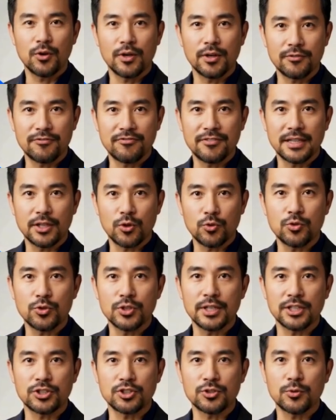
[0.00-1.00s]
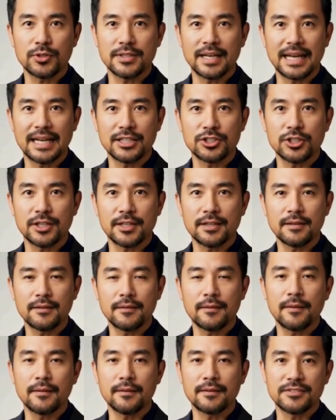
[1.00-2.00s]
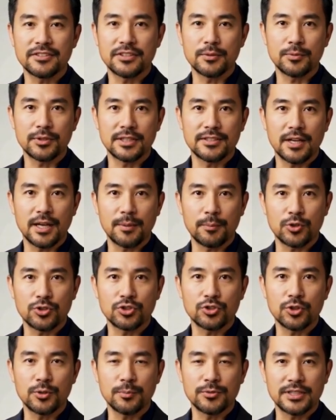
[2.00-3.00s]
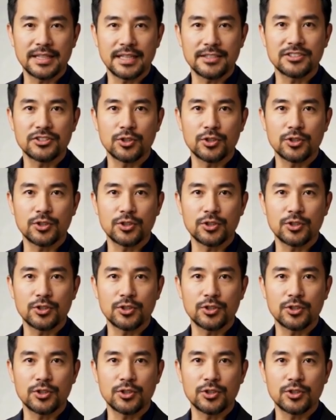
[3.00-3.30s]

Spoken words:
Okay, language check. Now we need a workspace,